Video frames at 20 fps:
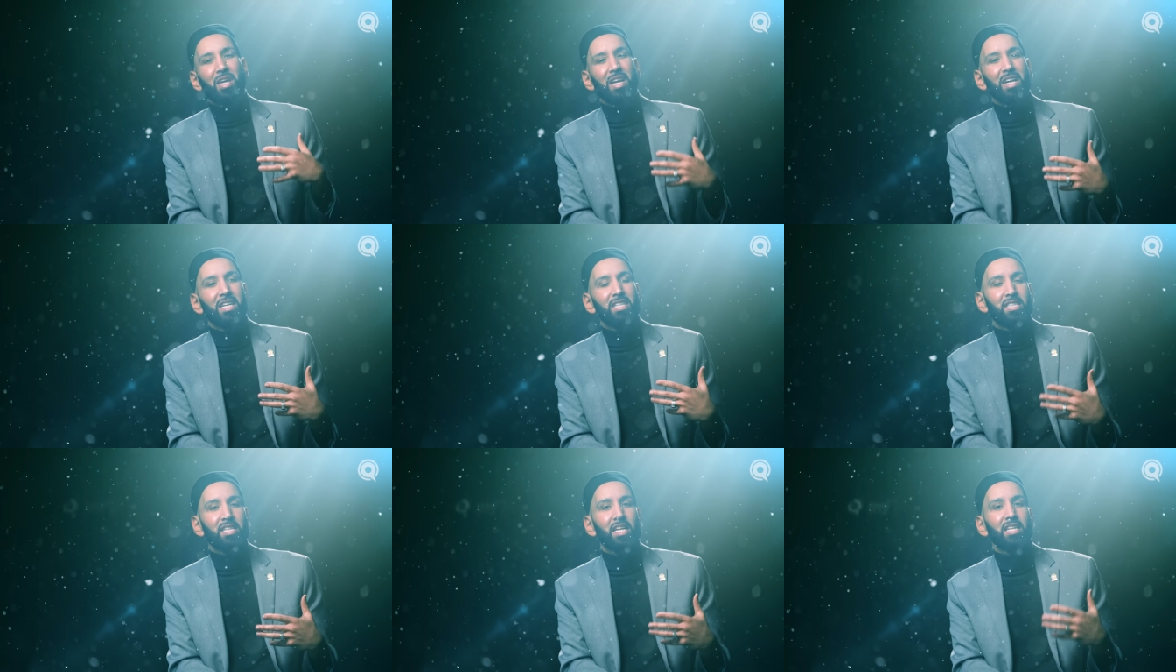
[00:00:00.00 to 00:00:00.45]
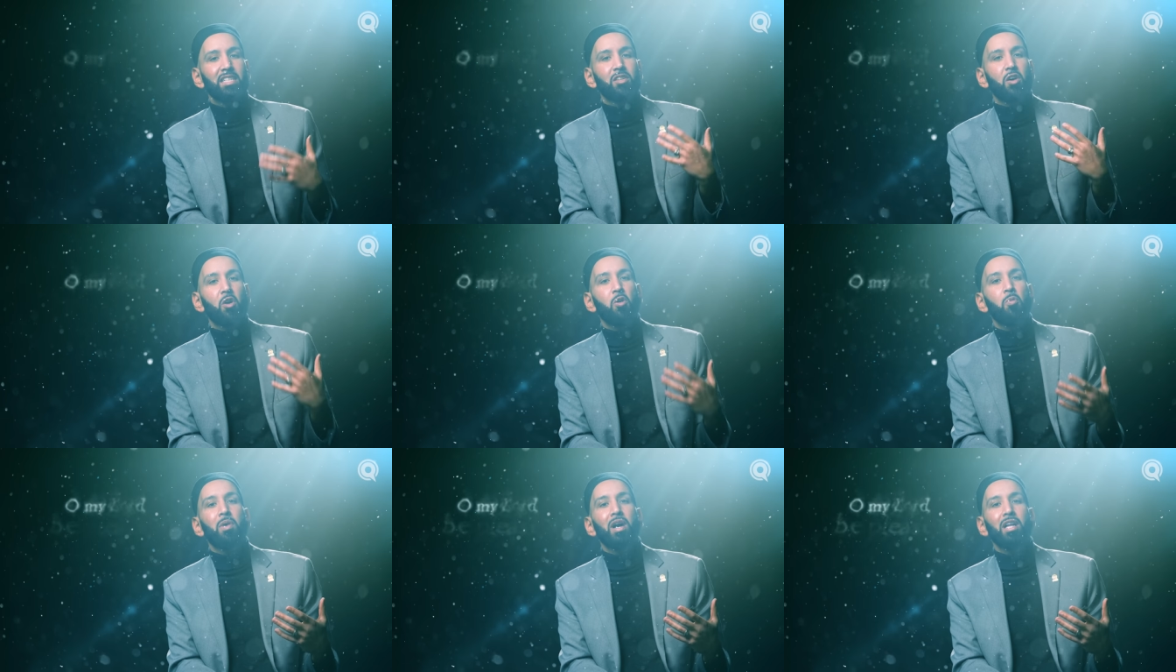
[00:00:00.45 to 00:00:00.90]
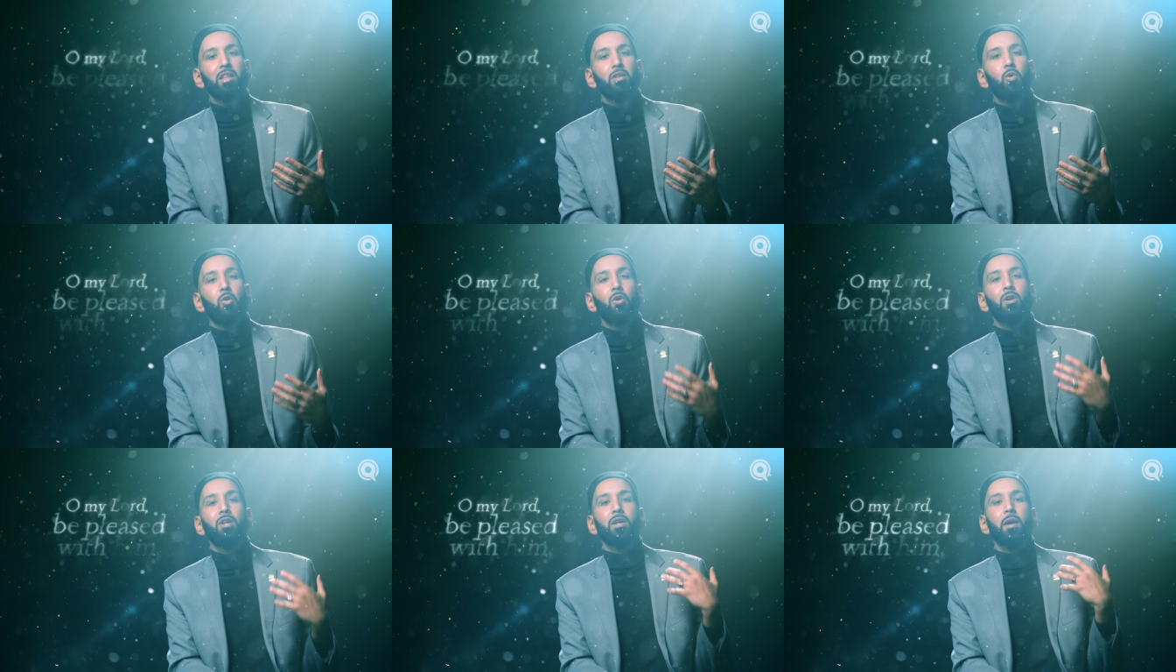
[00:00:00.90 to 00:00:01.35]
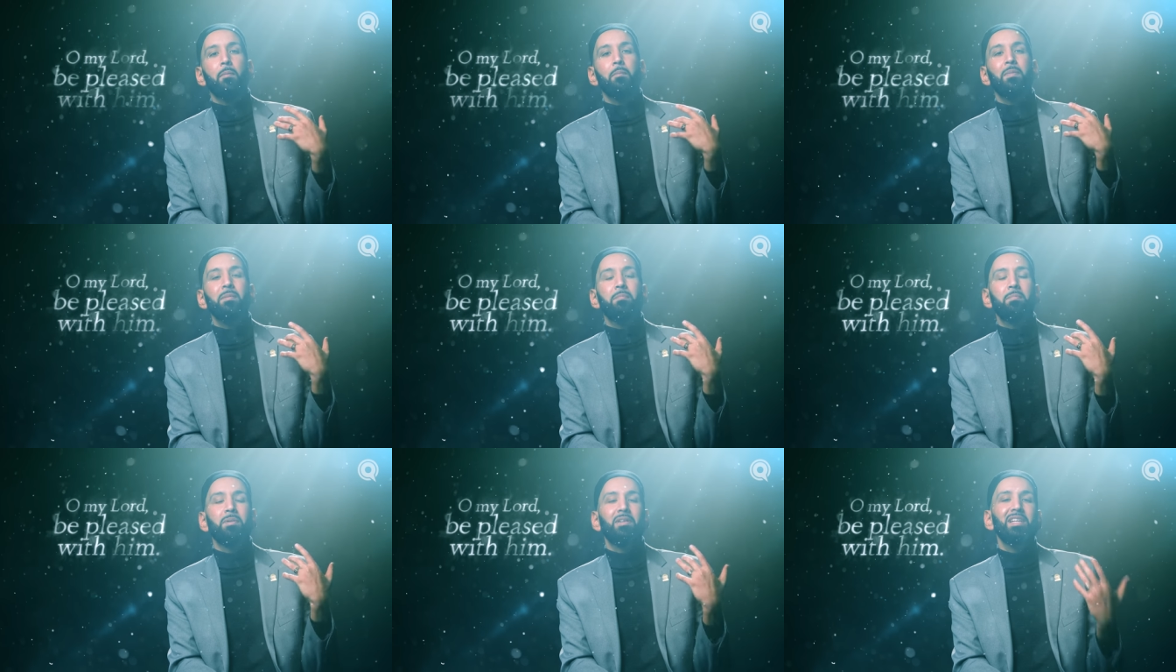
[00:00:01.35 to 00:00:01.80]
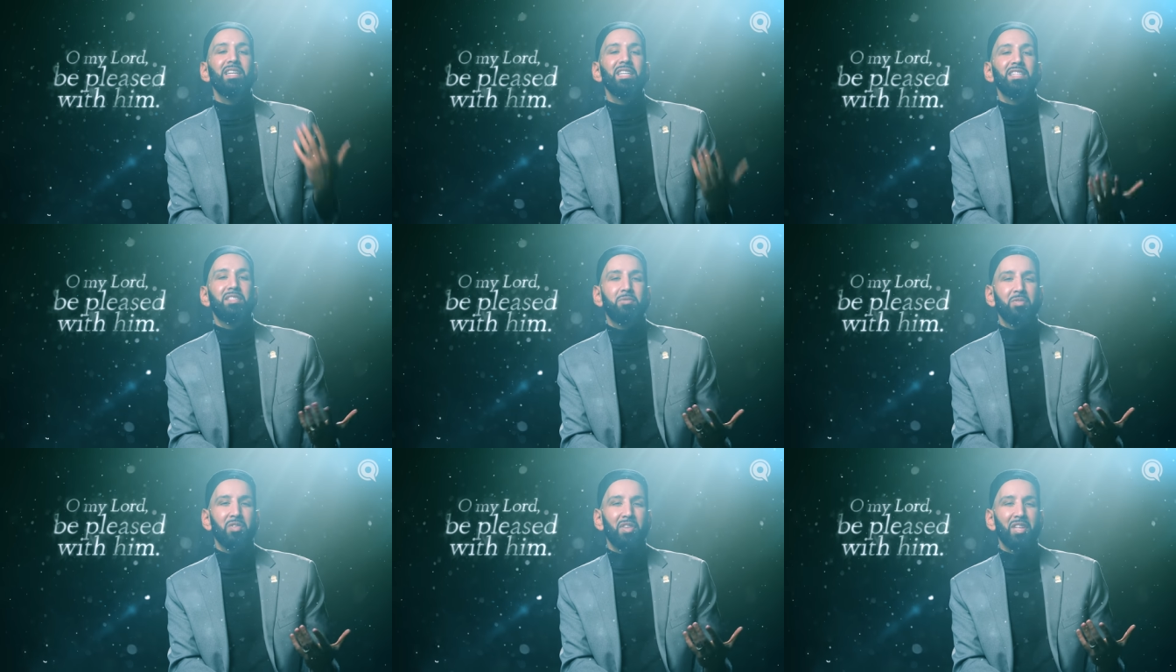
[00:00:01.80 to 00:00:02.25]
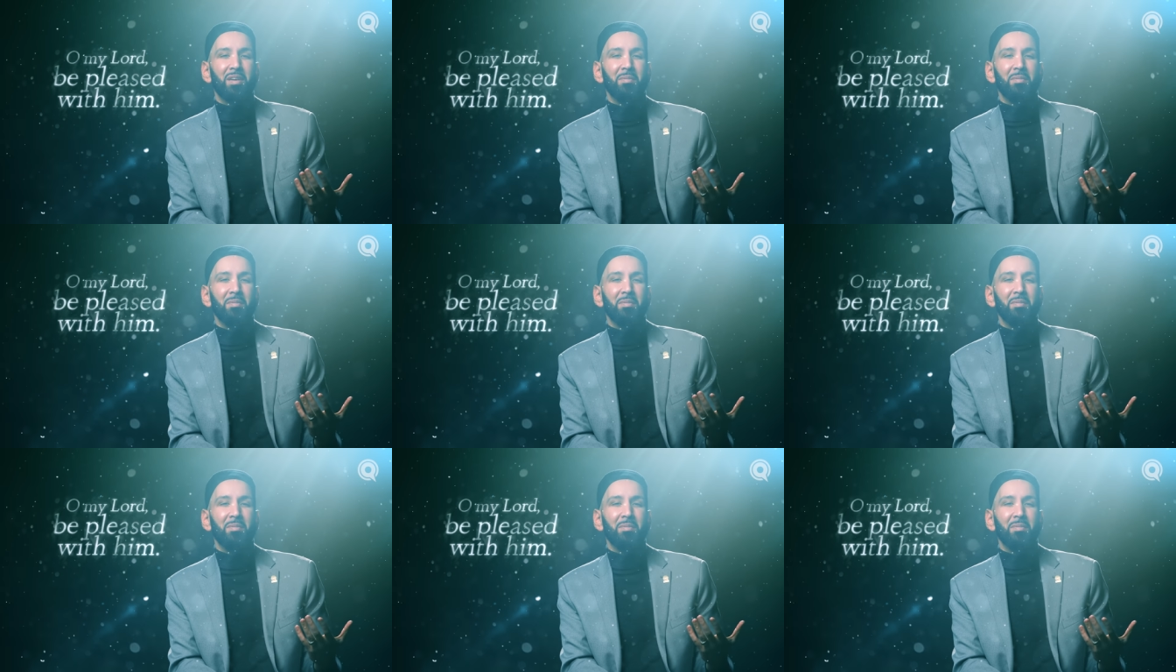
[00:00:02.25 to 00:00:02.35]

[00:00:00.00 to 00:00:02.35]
then it says, O my Lord, be pleased with